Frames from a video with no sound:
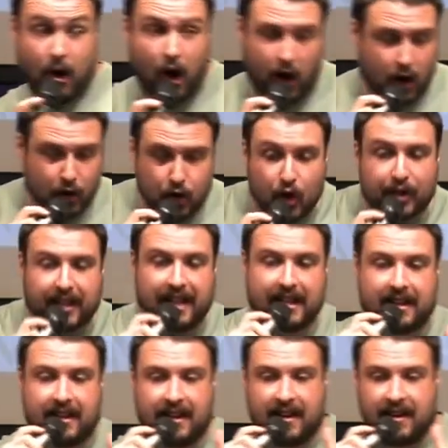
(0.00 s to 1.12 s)
We all are
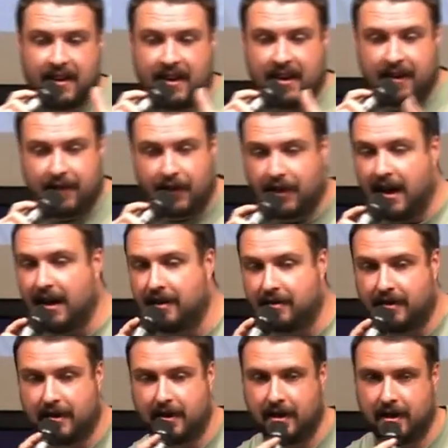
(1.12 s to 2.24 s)
looking for
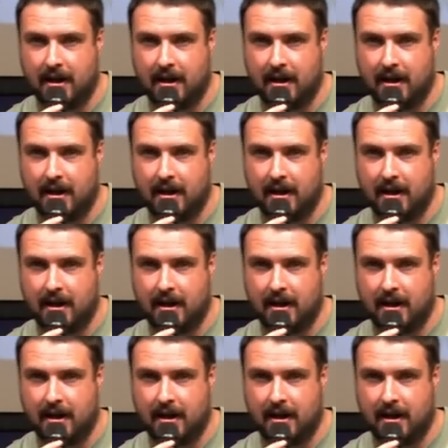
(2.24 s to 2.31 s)
love.